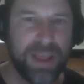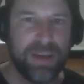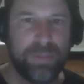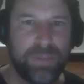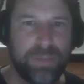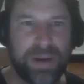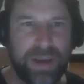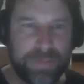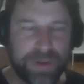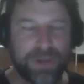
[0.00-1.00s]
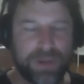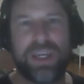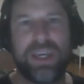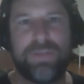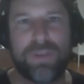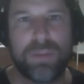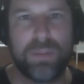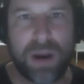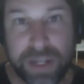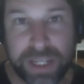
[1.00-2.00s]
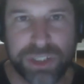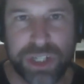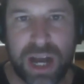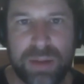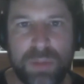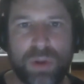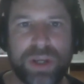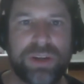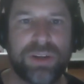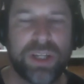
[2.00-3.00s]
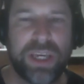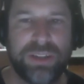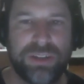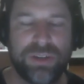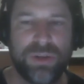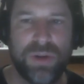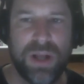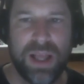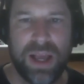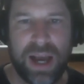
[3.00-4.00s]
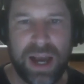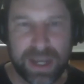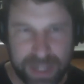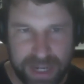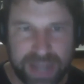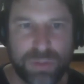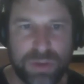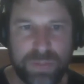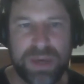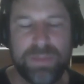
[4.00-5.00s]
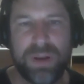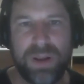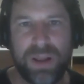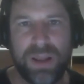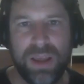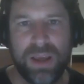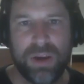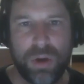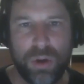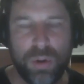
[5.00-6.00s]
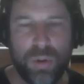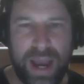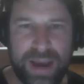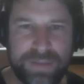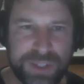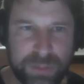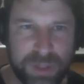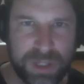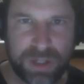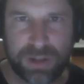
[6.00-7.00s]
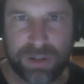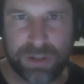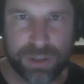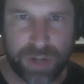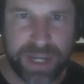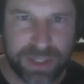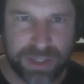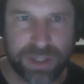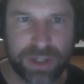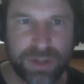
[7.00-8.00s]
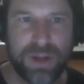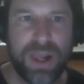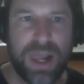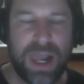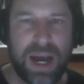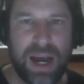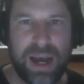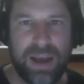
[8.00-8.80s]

But if, if you're looking for a marketing job, or you're looking to uh, connect with people who have similar traits as you. Uh,